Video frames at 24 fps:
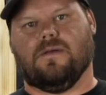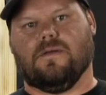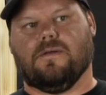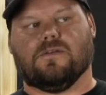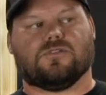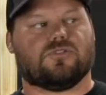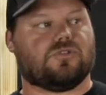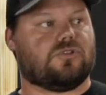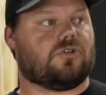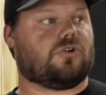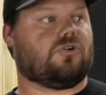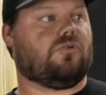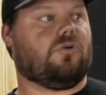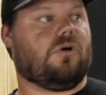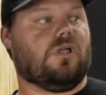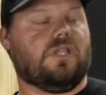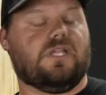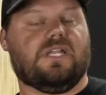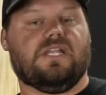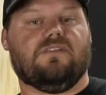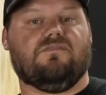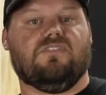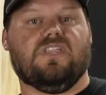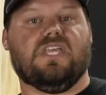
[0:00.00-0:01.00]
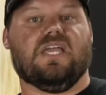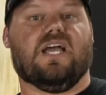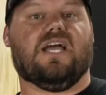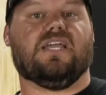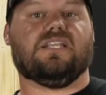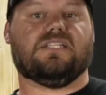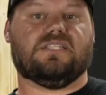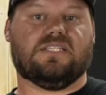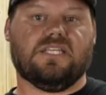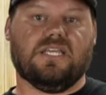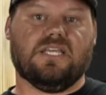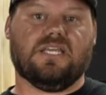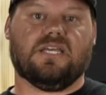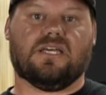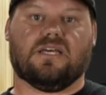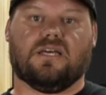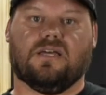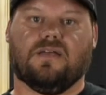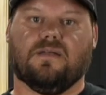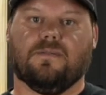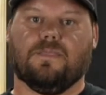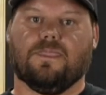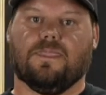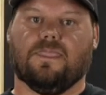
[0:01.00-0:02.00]
So the quality of the
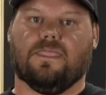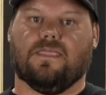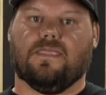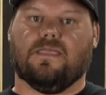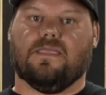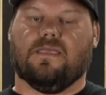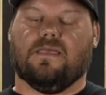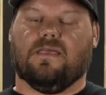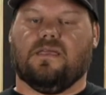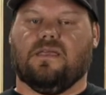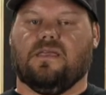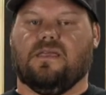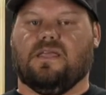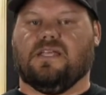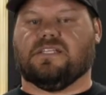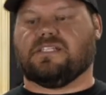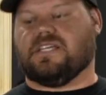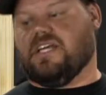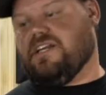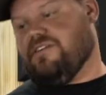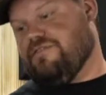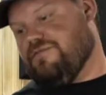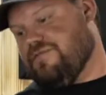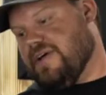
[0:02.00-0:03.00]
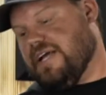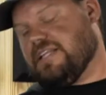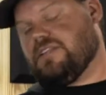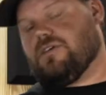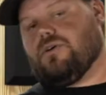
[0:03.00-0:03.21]
idea is going to affect the